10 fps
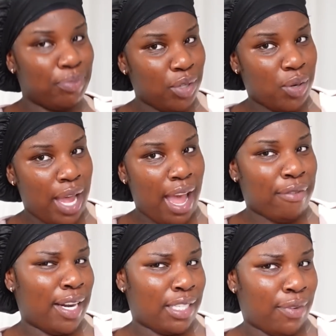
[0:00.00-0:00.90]
Okay, I
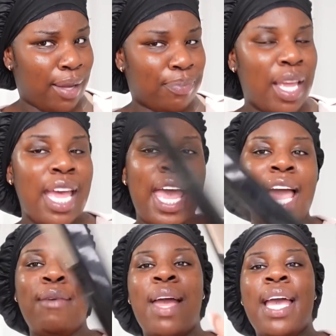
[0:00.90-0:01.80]
think that's fair.
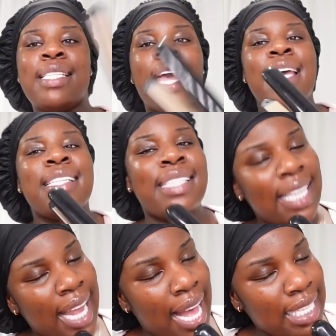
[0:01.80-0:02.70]
Anyways, see
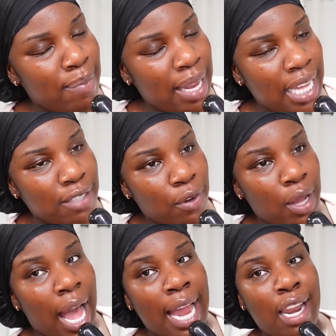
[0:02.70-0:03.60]
you guys in my next
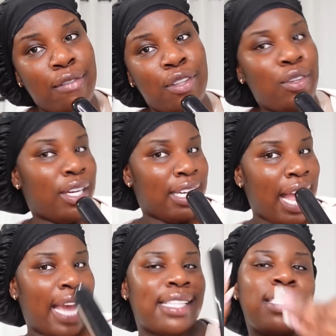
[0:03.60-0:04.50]
vlog. I love you. Good
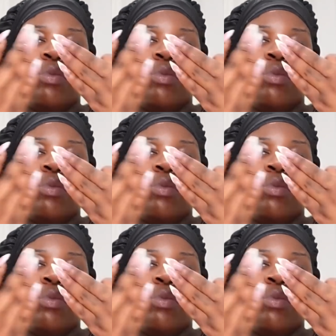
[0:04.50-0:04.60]
night.